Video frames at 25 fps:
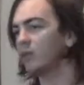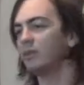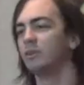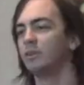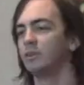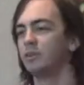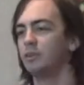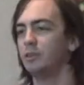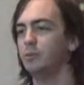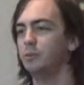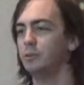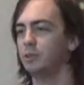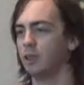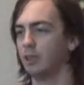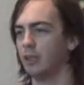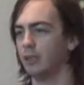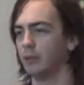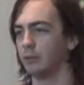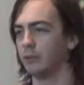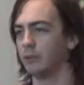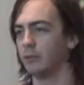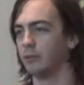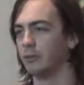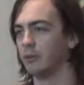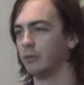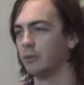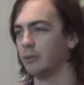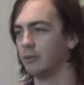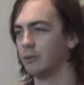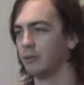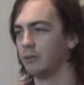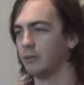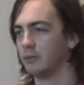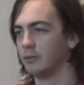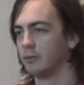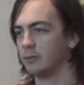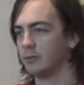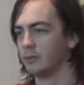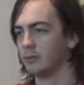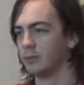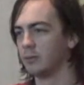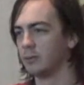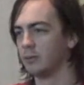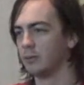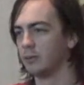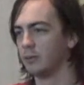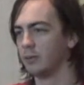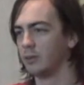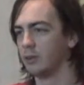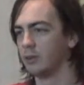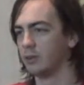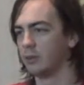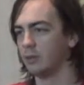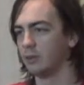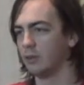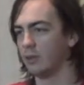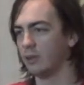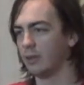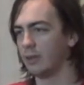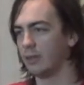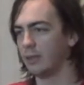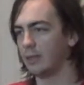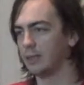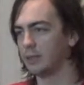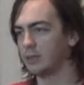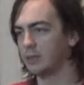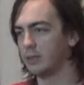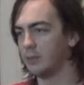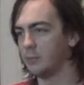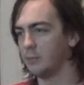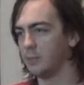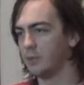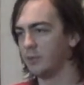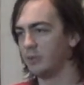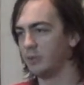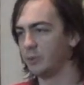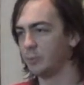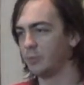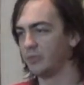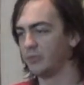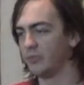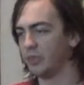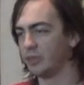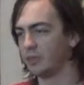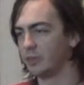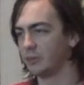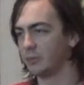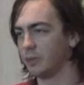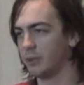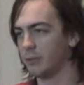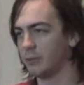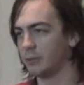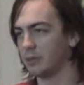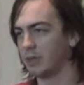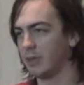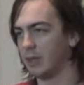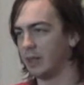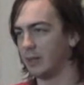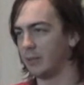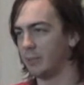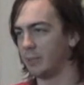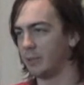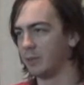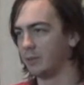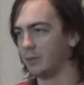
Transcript: Too slow. Alright, let's get moving to Professor Rowan's lab.